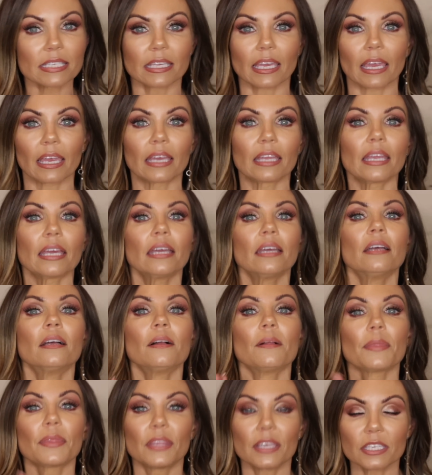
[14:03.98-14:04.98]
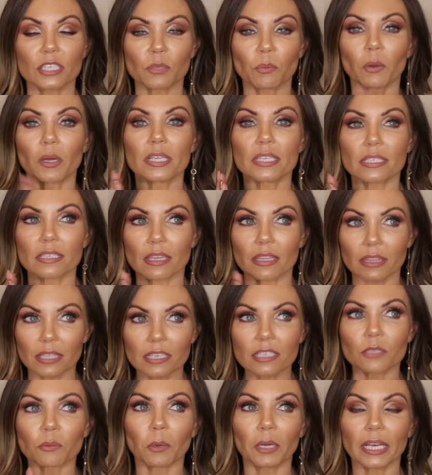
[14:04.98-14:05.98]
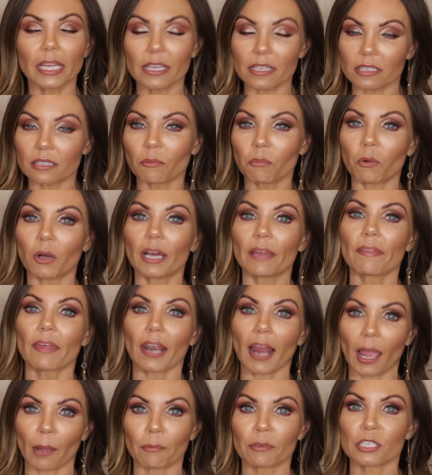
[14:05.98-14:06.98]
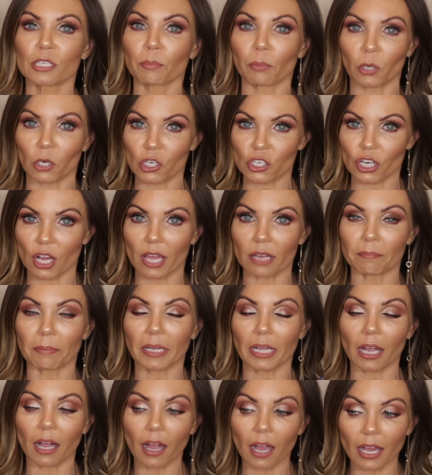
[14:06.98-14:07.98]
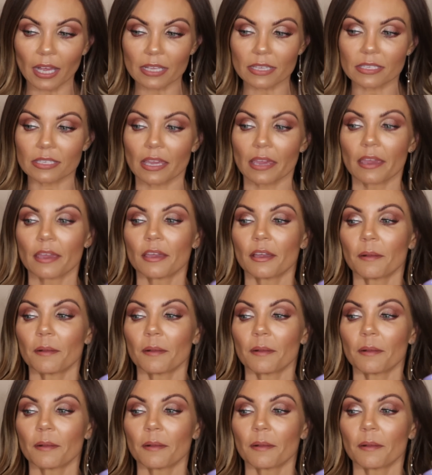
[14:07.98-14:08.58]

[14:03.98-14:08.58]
skin, this was this one is the one that I would splurge on because